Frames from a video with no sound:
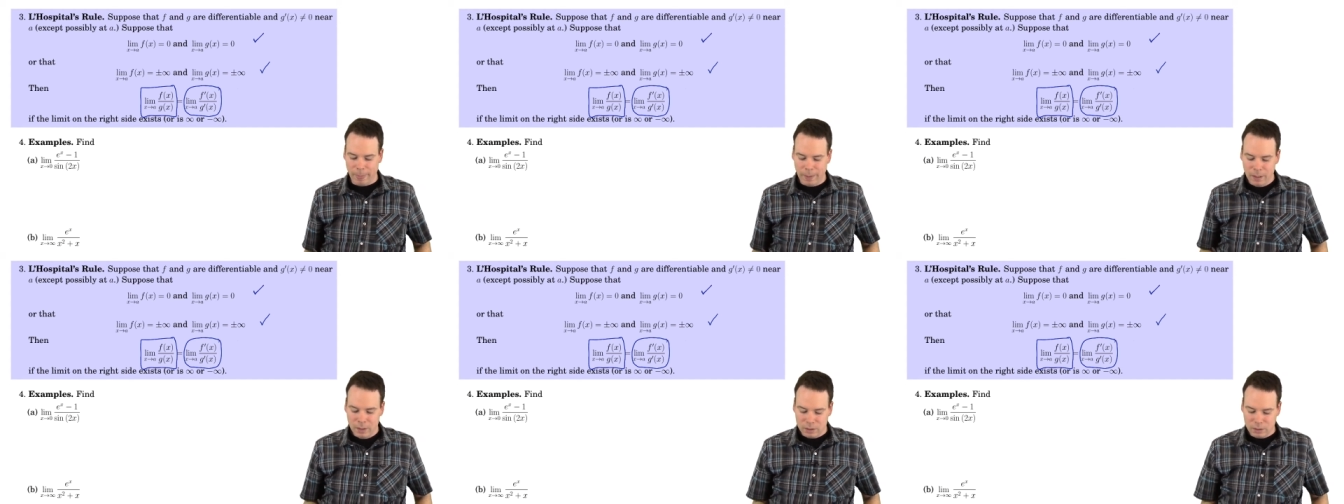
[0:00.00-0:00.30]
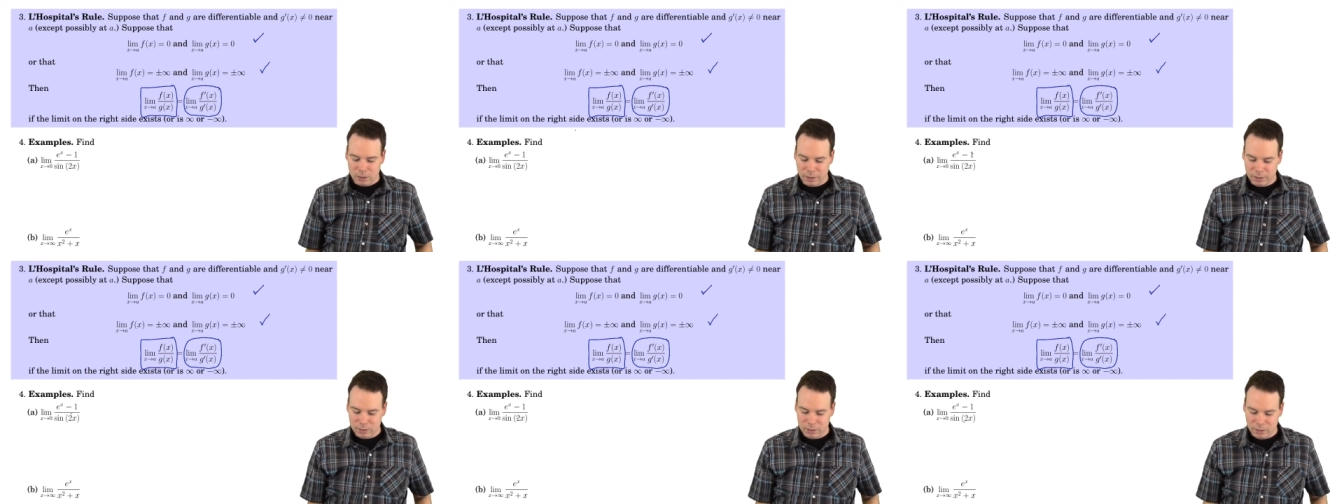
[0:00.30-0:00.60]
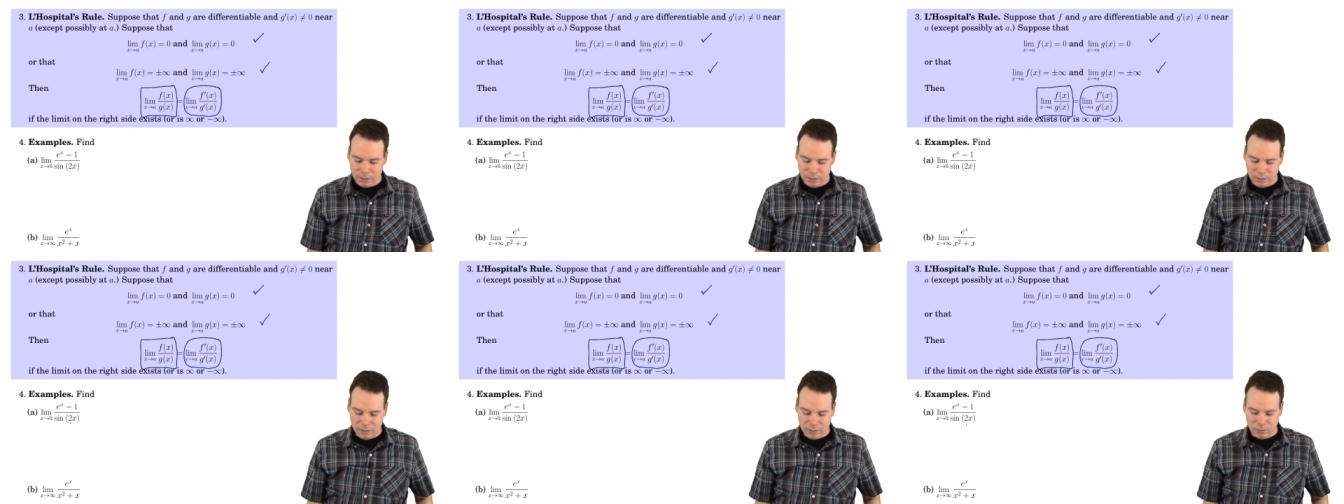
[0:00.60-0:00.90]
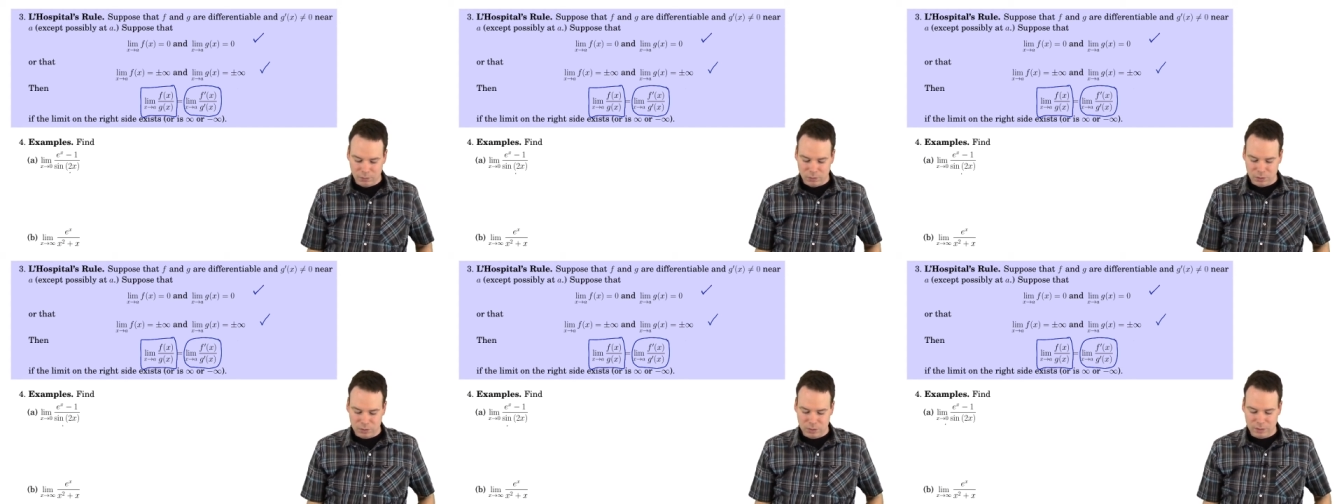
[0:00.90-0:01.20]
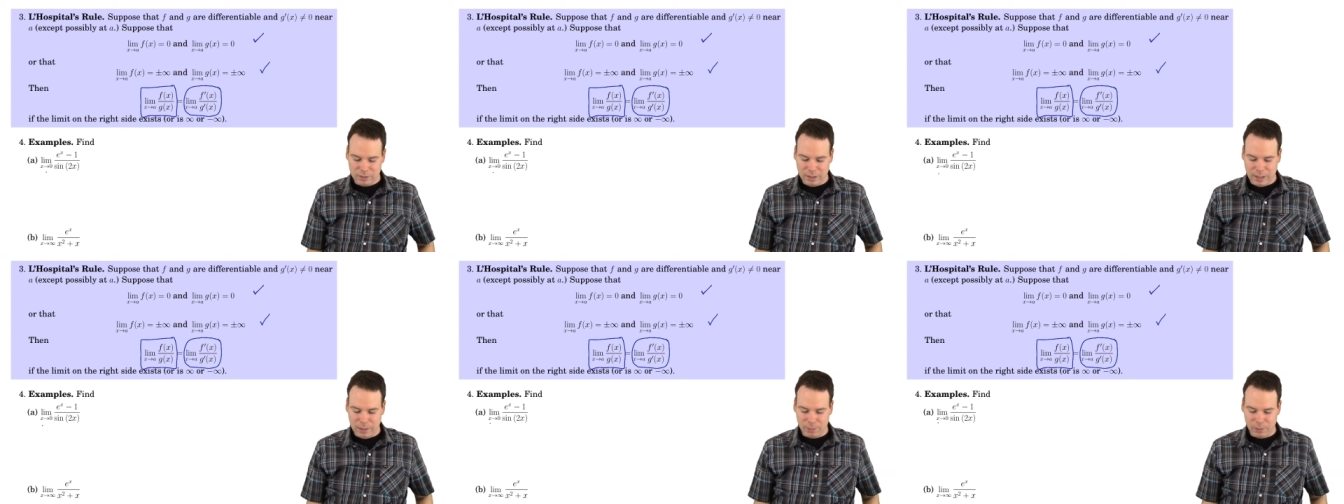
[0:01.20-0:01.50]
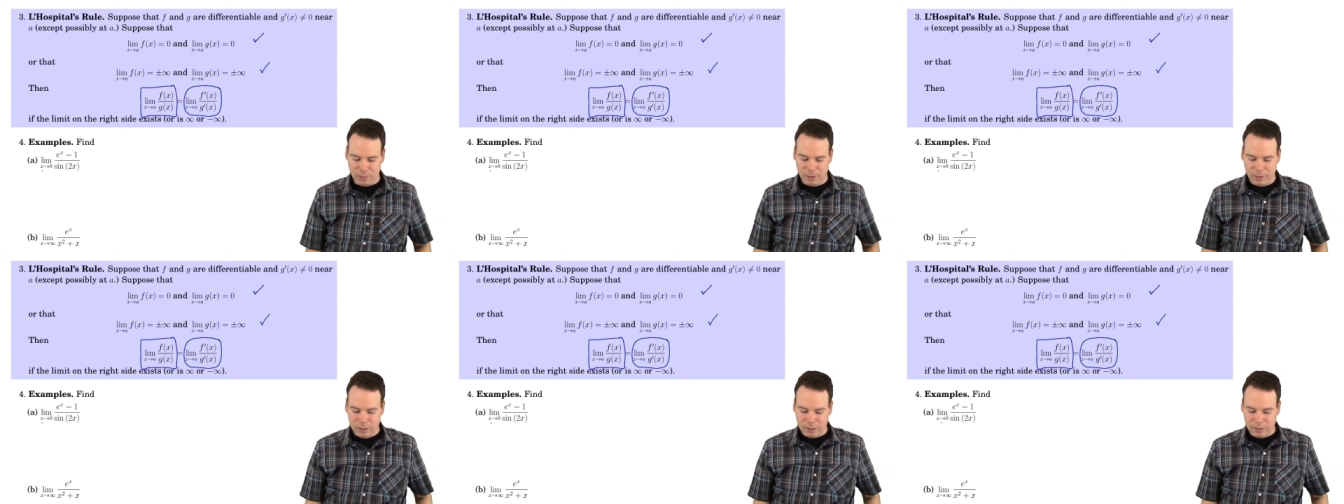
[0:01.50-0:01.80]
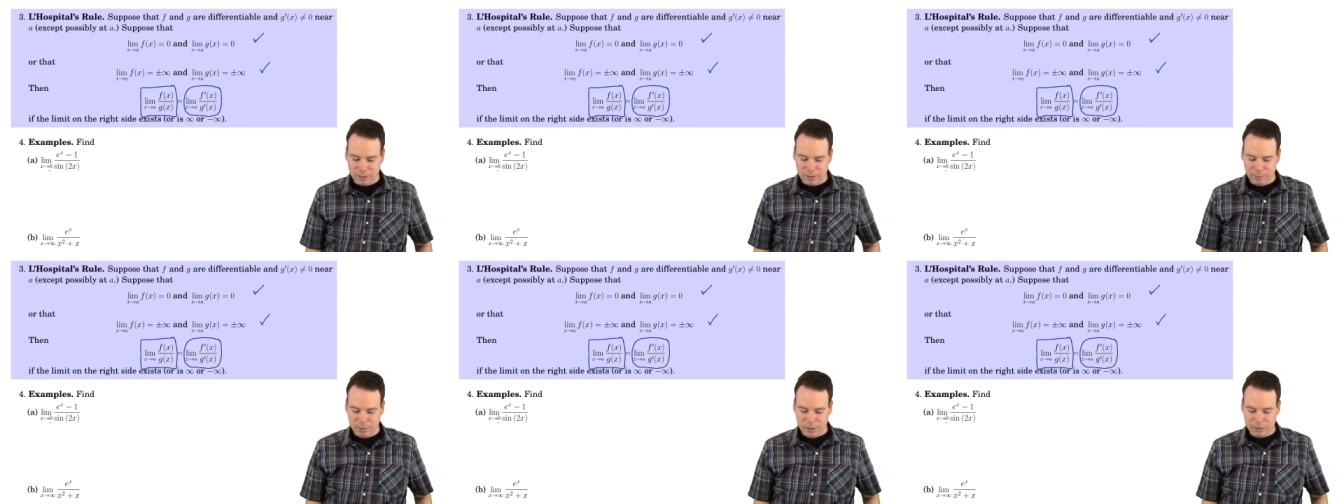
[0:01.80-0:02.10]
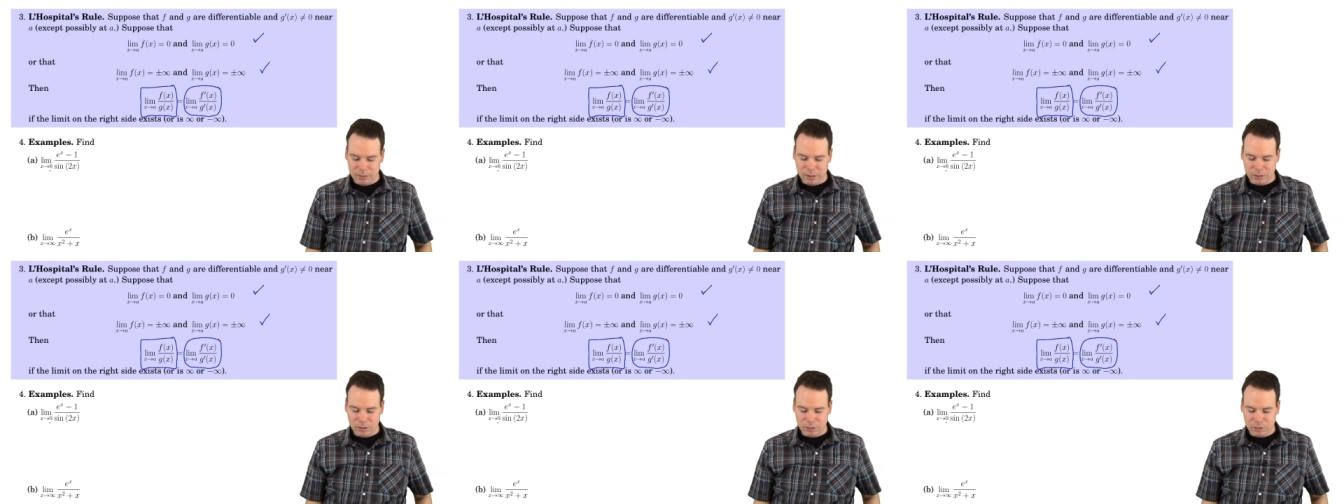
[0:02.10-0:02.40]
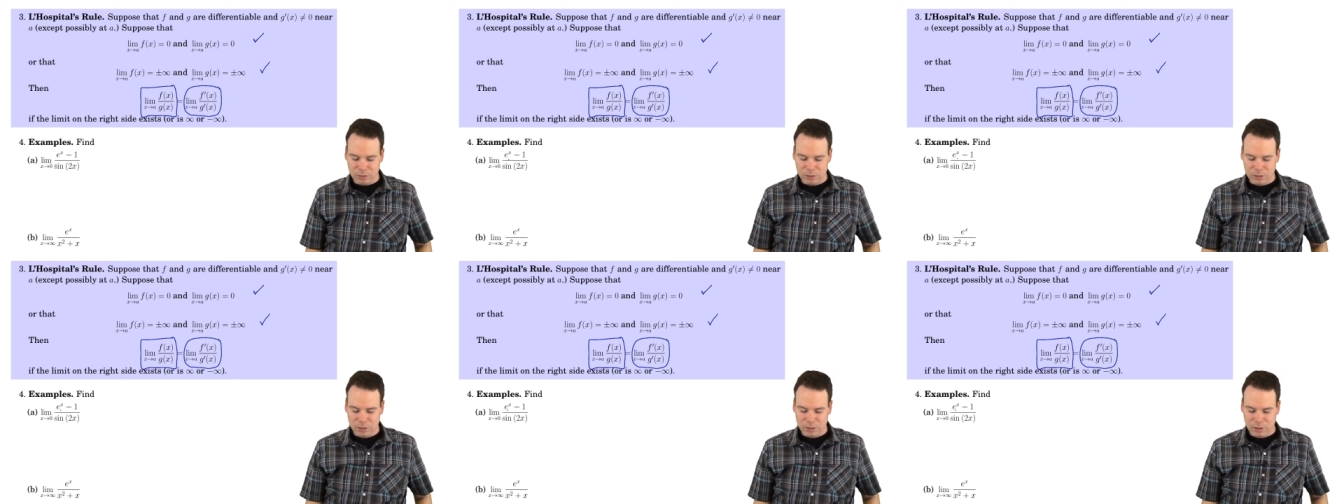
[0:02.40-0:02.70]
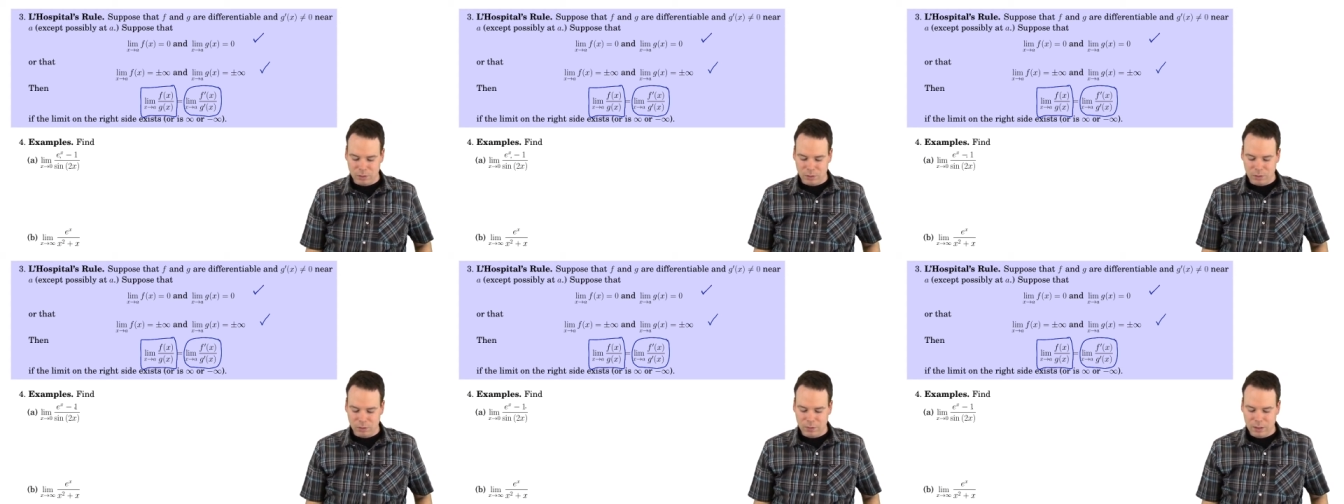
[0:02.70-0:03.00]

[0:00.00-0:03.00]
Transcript: So let's look at this first example. The limit as x goes to 0 of